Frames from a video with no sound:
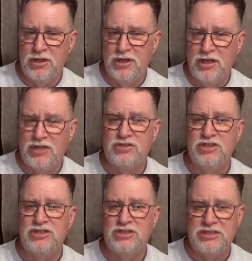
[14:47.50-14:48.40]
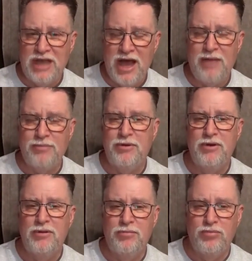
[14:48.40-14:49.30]
It's to stop,
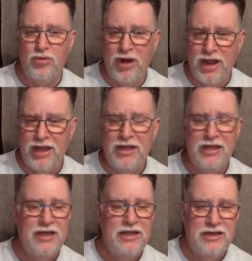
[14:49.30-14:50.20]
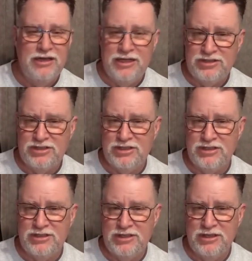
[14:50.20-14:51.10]
pray, listen,
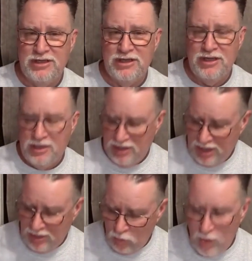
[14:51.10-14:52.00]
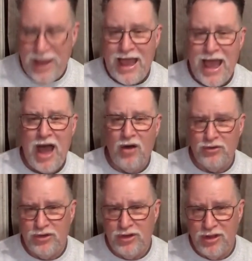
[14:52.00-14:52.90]
and weigh out
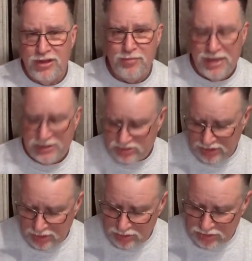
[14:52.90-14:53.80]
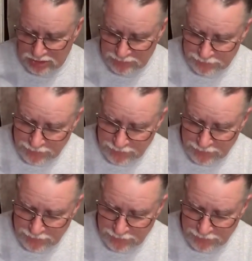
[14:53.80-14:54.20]
the best solution.